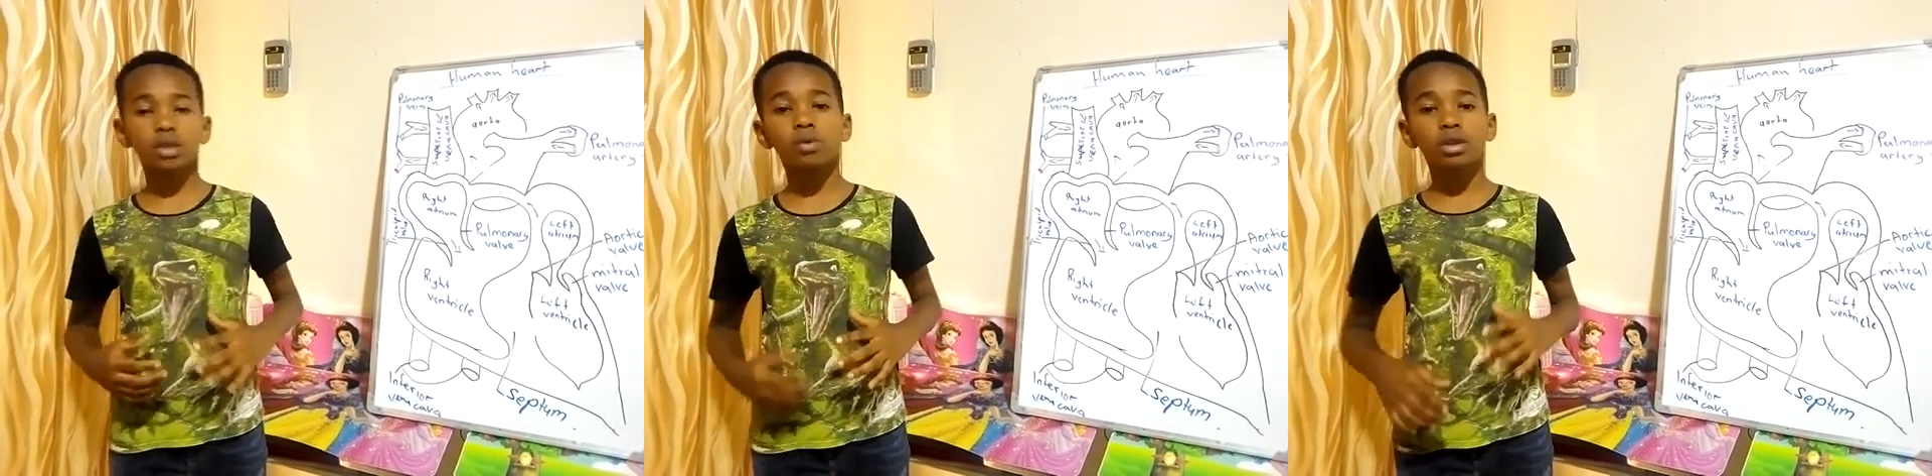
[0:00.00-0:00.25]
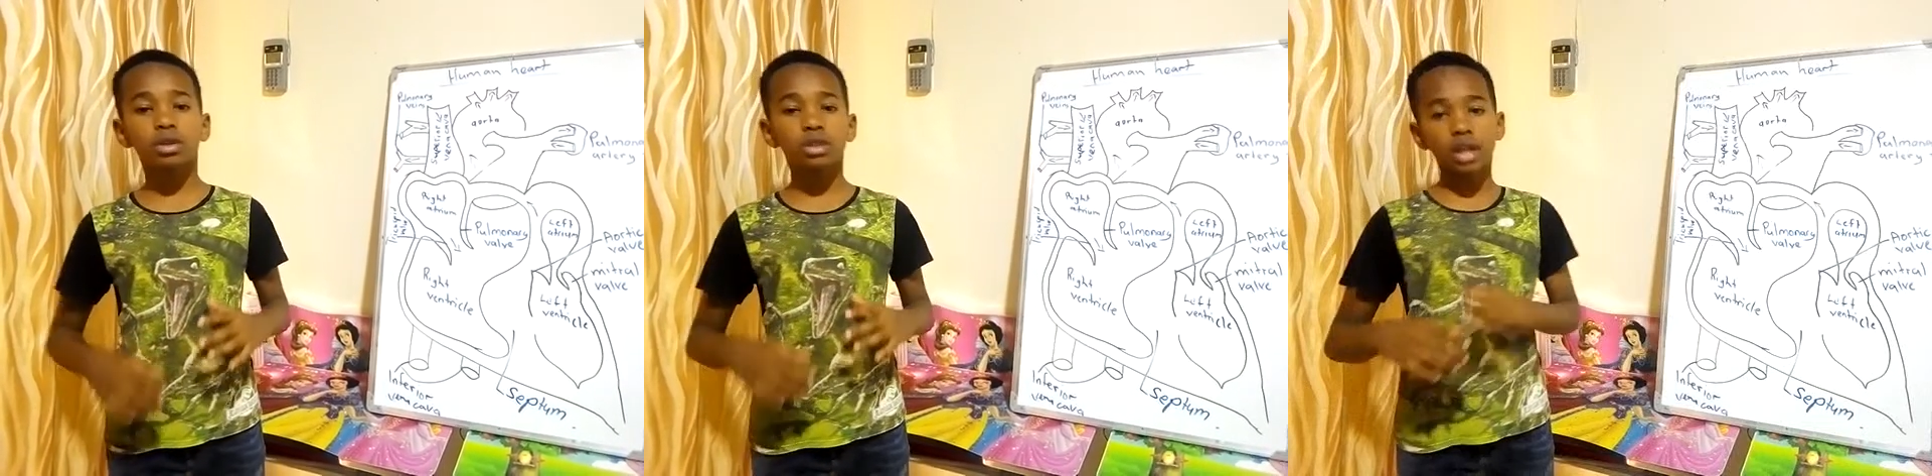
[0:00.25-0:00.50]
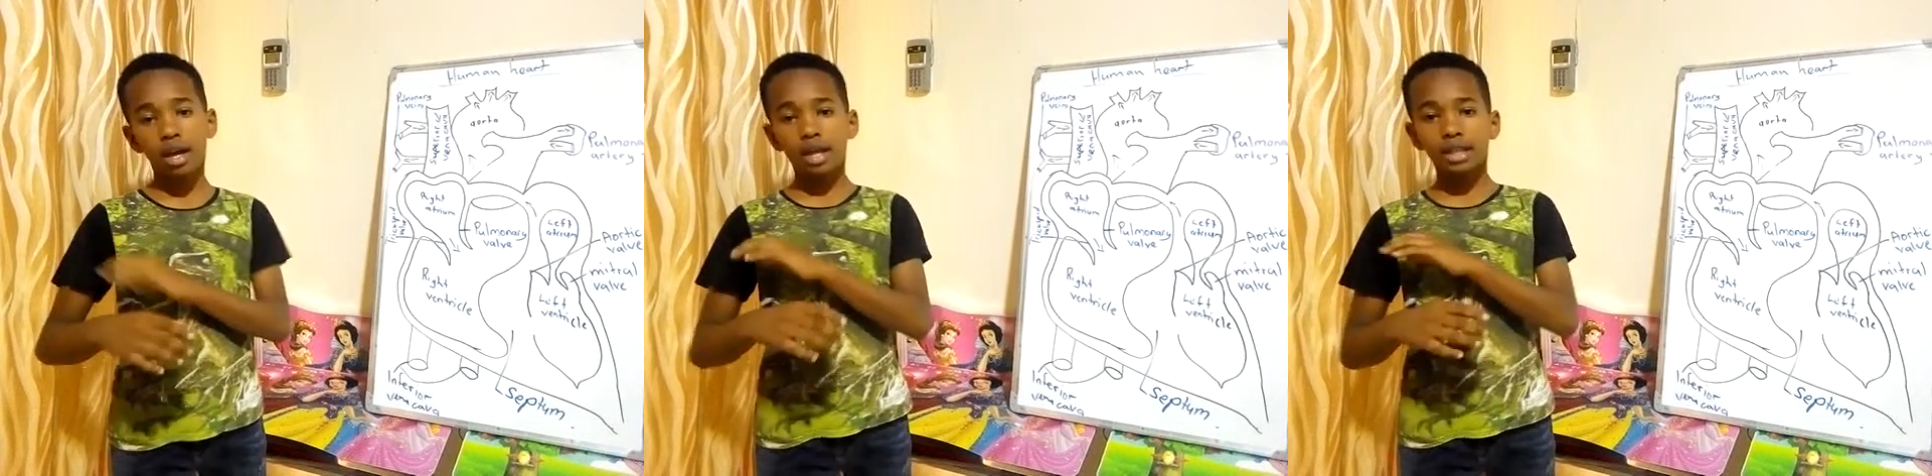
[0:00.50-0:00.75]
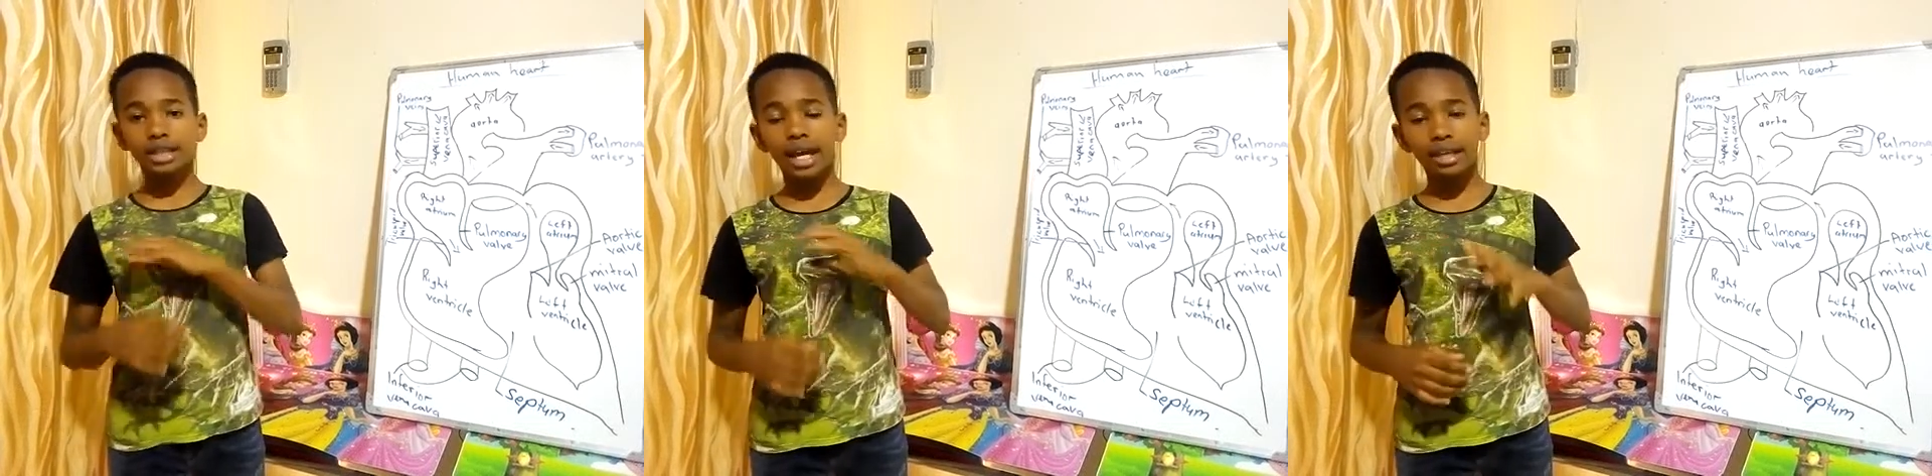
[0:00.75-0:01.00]

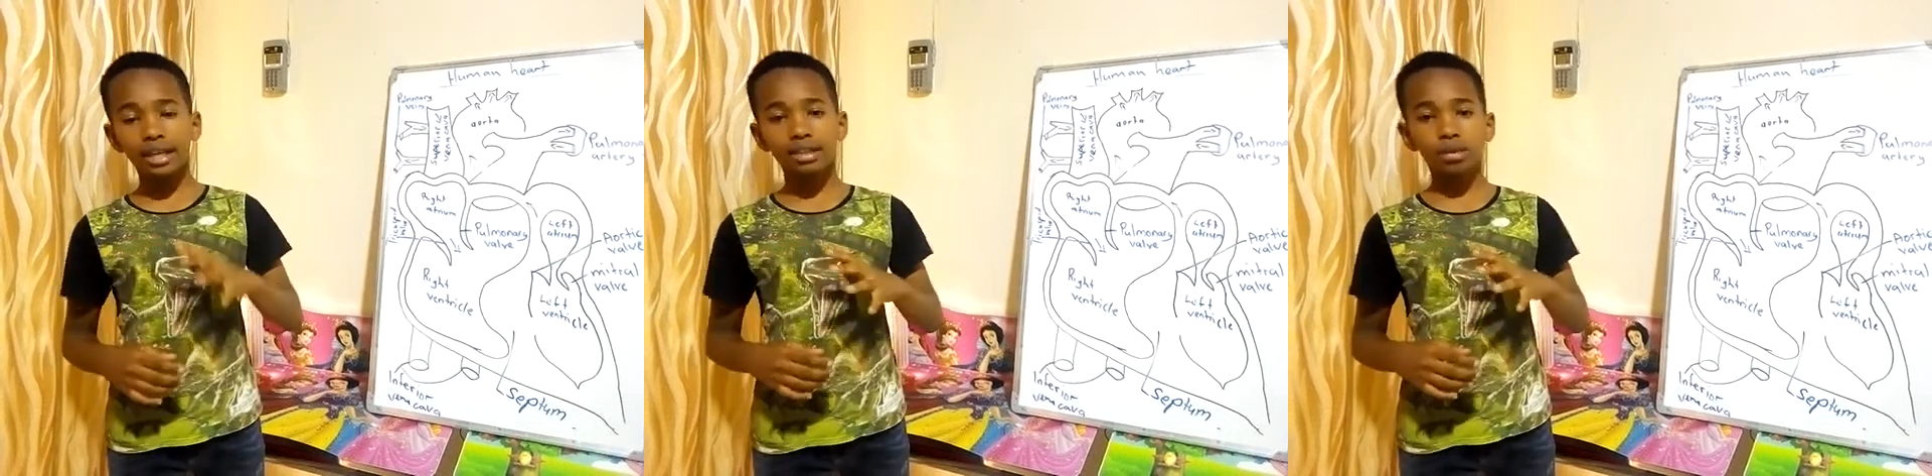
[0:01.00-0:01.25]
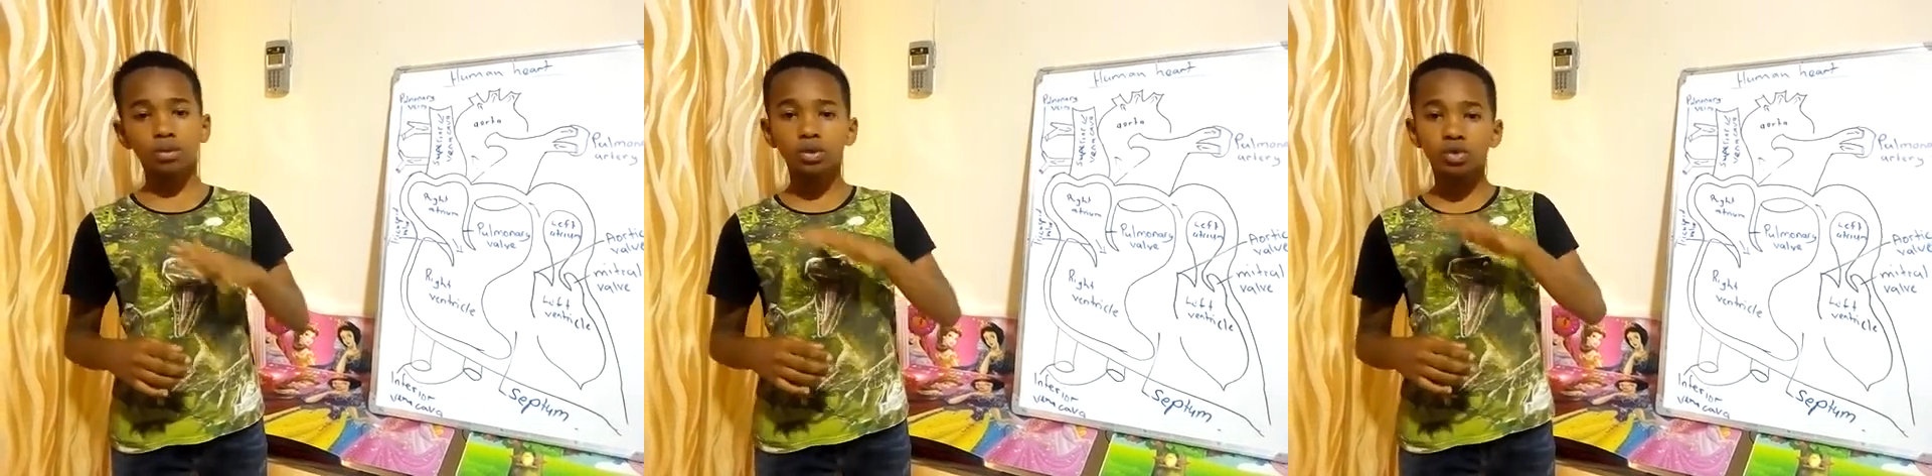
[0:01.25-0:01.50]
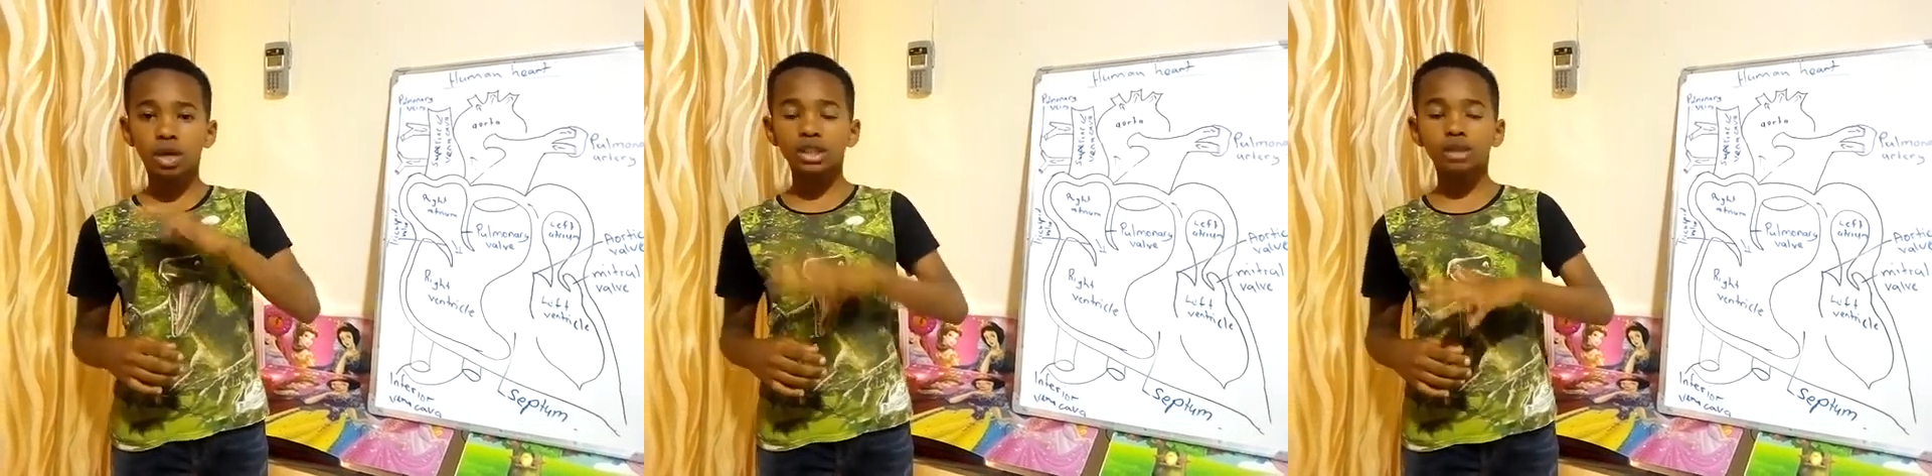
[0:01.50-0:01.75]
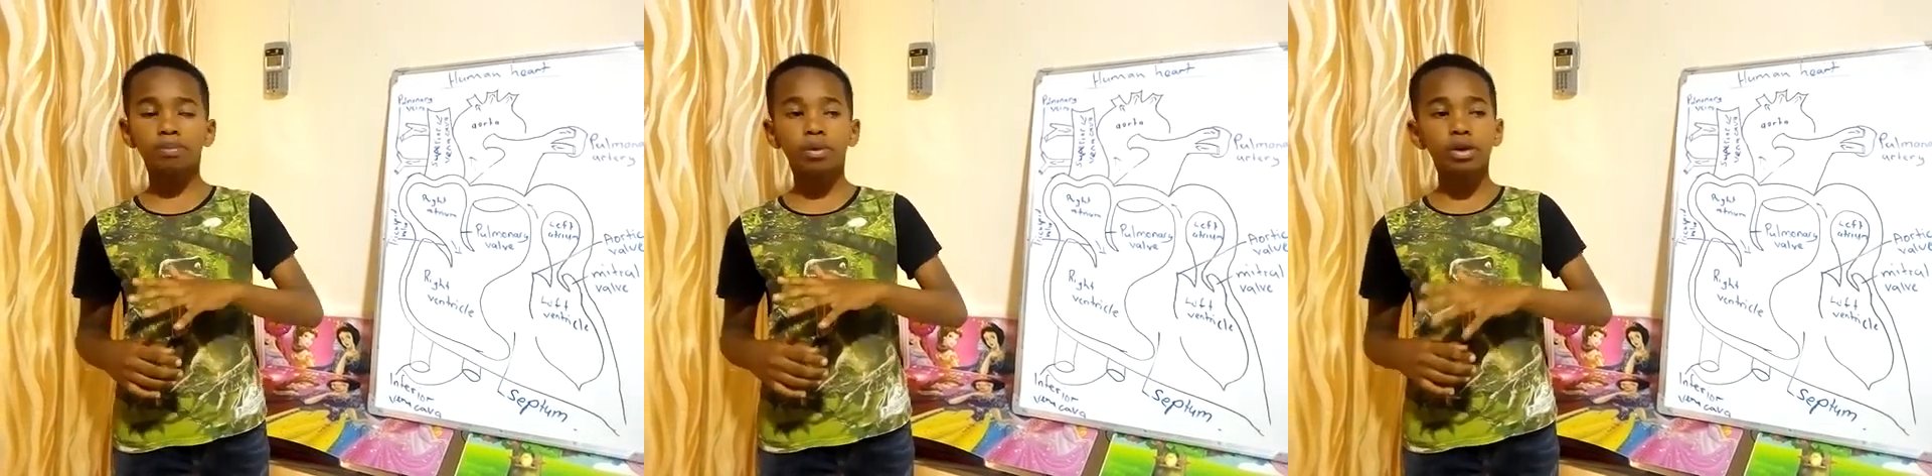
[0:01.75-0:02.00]
will
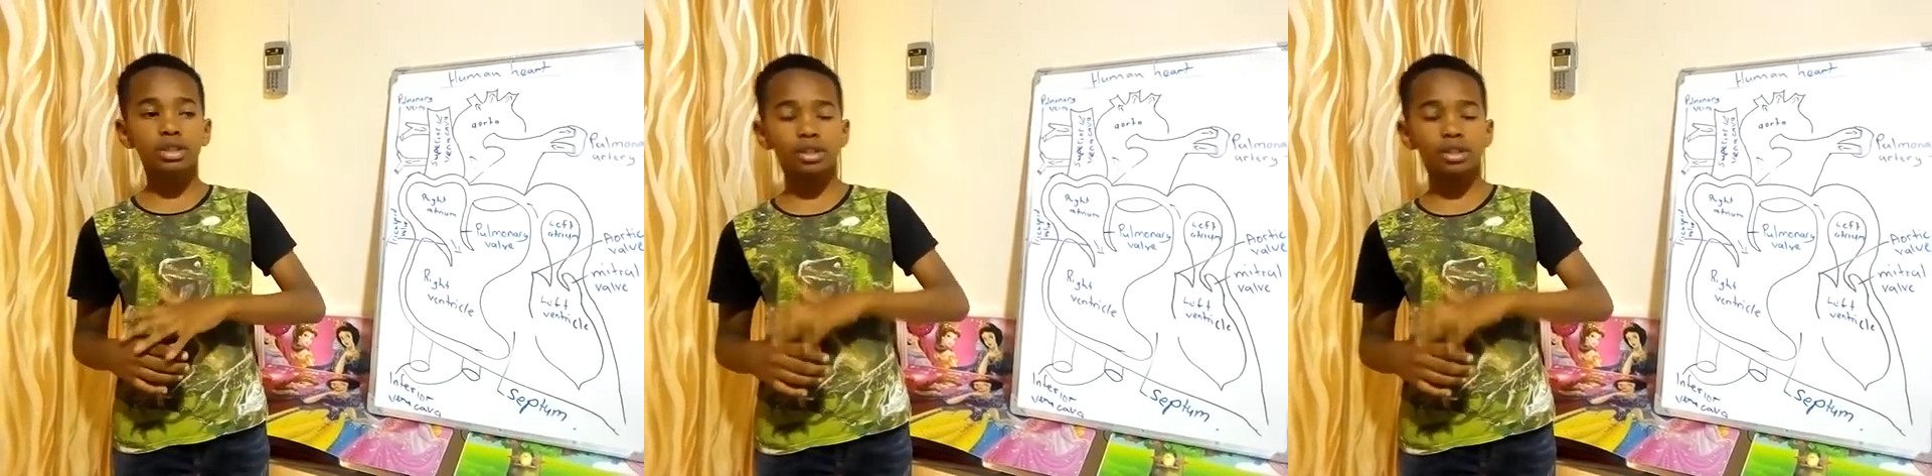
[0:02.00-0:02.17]
transport